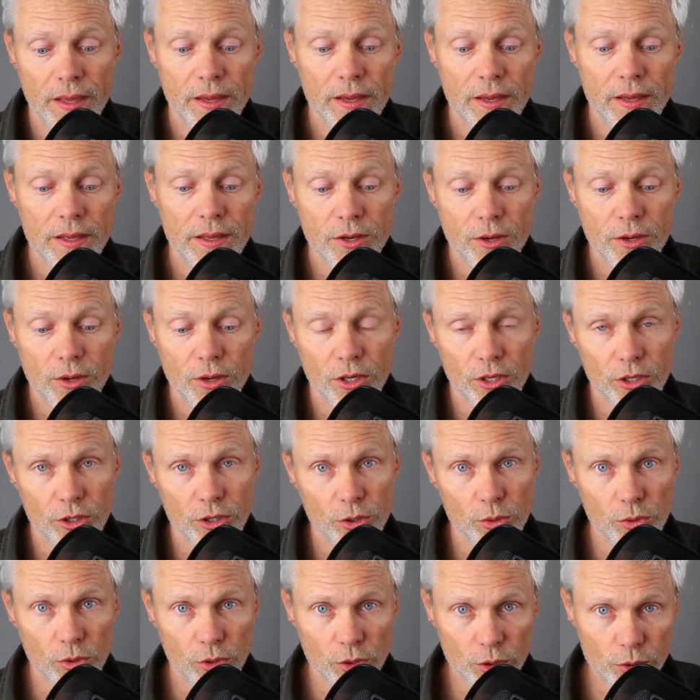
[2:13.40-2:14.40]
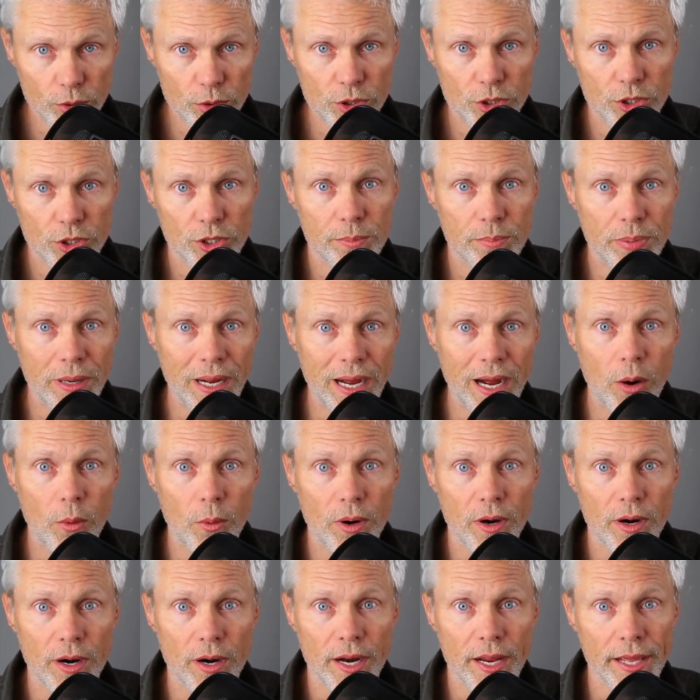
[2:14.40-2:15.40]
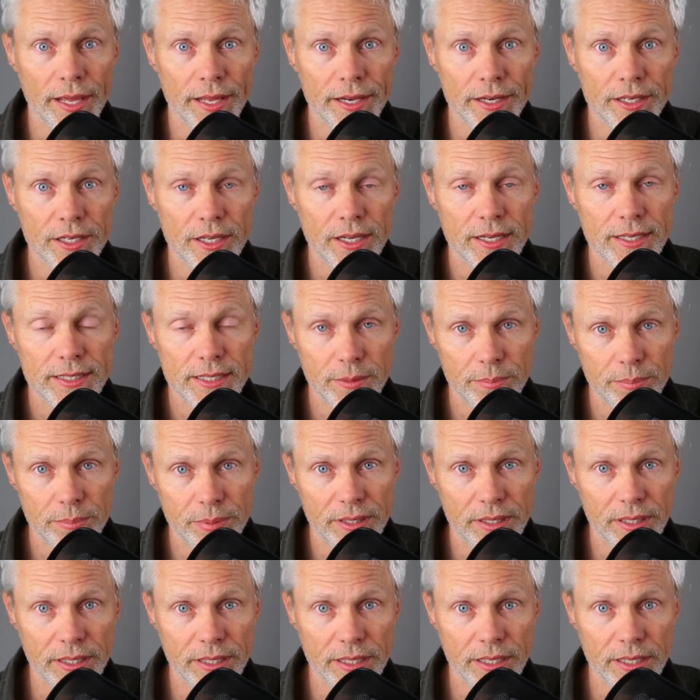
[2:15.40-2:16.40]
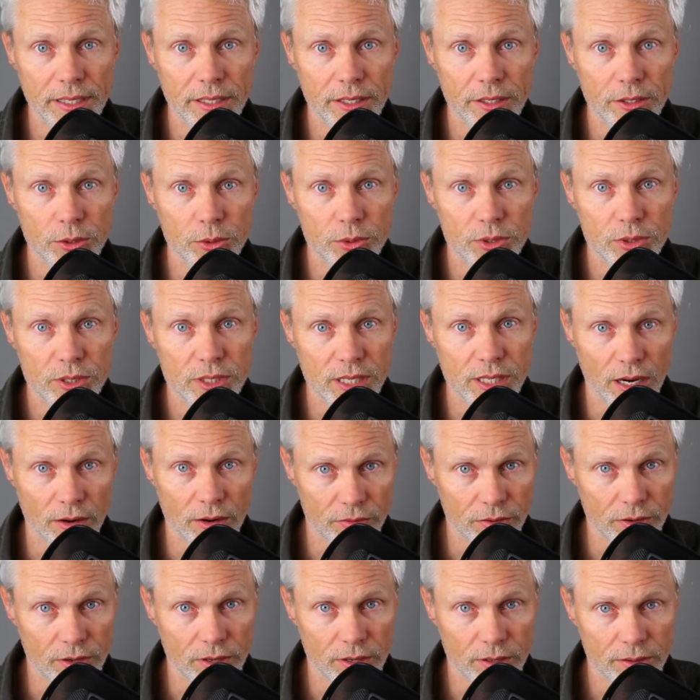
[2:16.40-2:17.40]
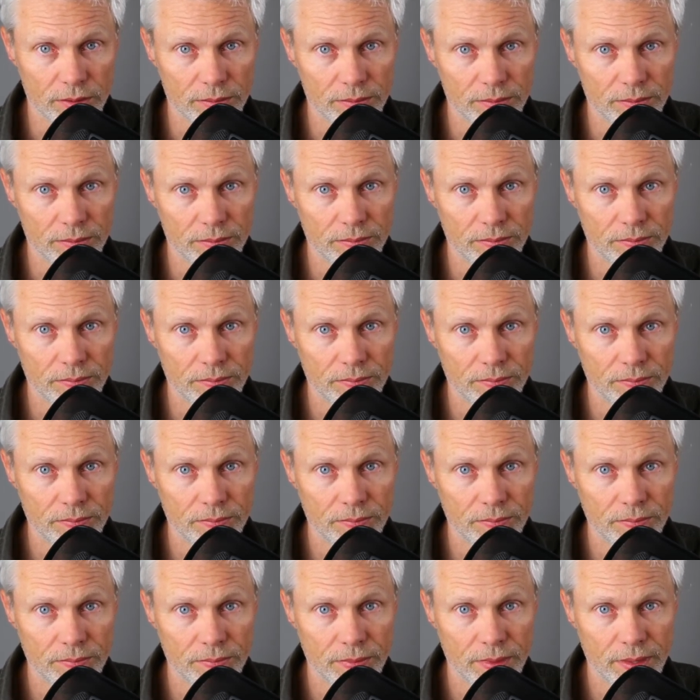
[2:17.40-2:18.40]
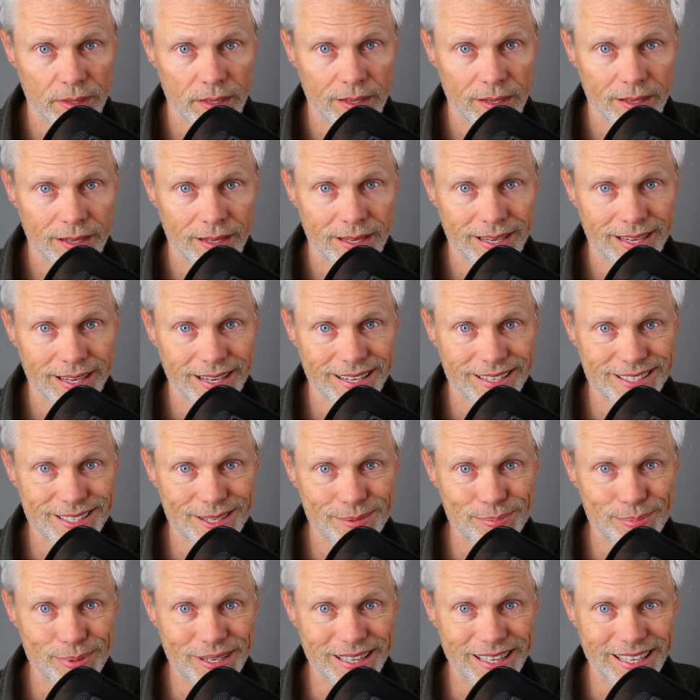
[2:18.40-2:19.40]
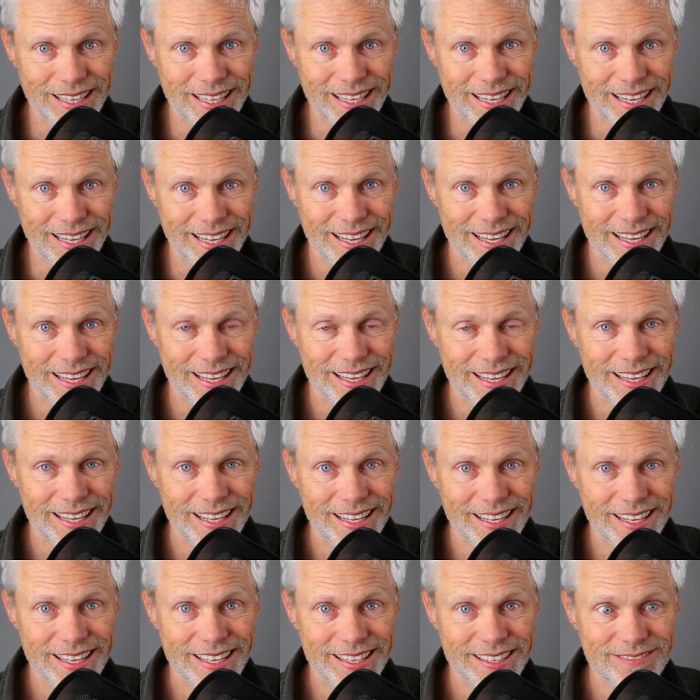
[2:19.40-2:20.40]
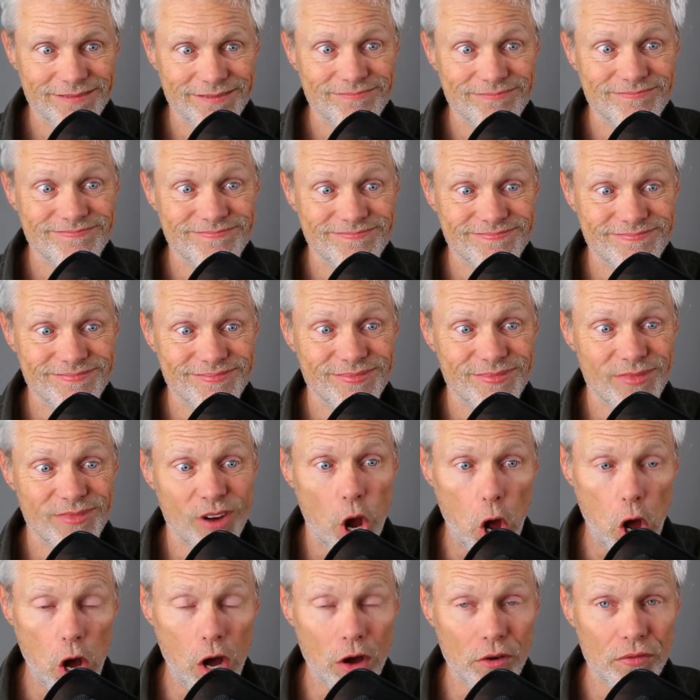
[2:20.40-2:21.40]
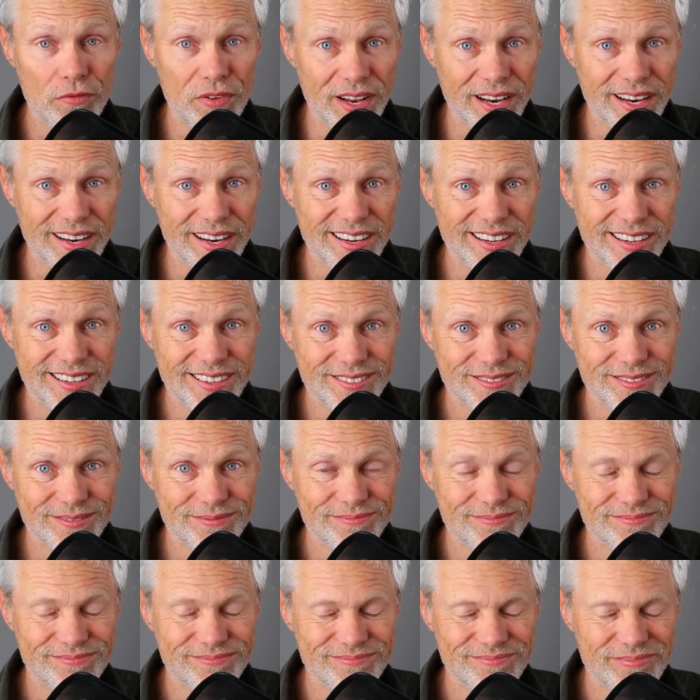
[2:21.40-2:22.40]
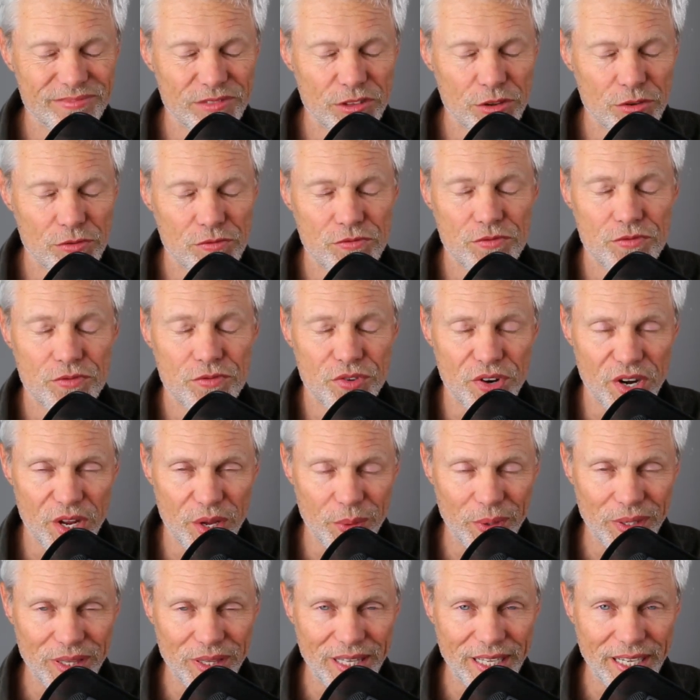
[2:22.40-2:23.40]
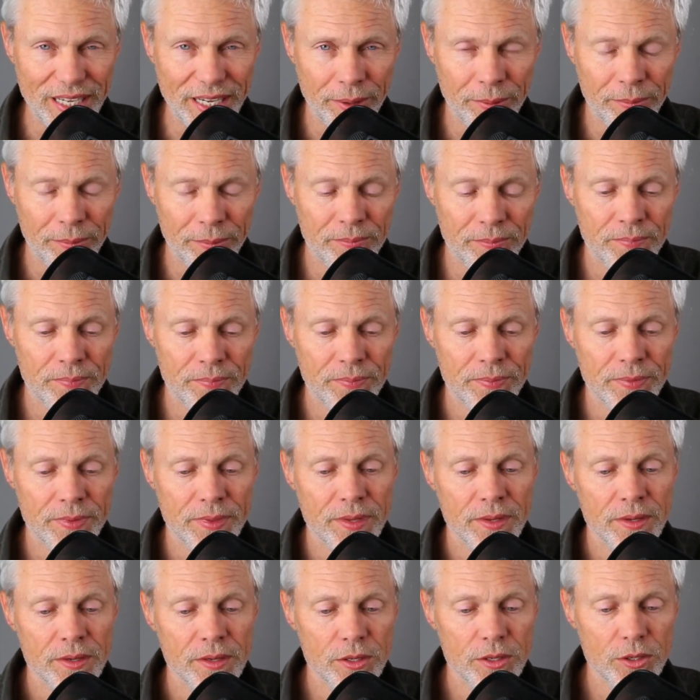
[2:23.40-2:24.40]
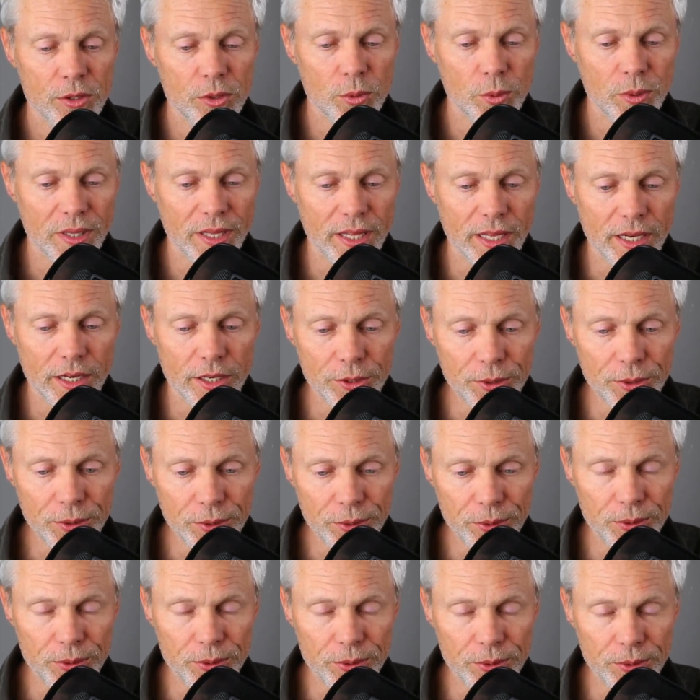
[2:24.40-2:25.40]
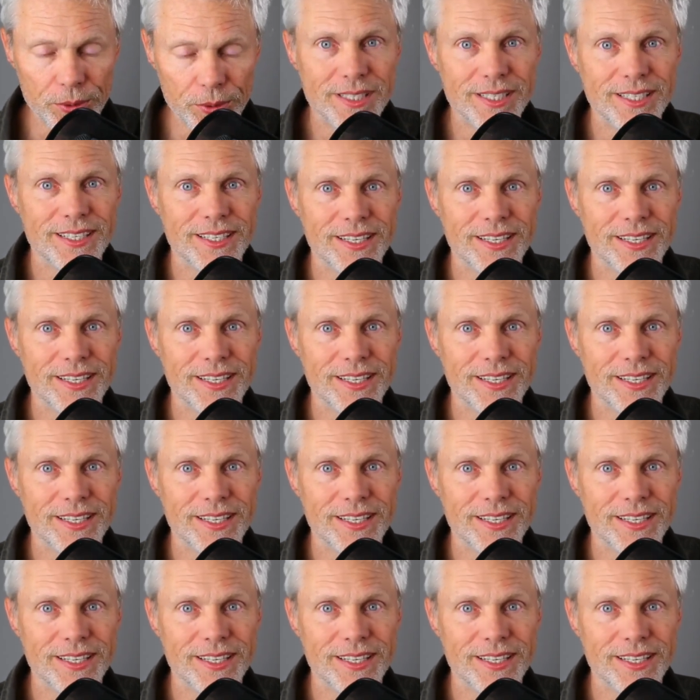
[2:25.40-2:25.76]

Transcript: you're gonna you lose your power and typically you suffer. And typically, often, frequently, you will get used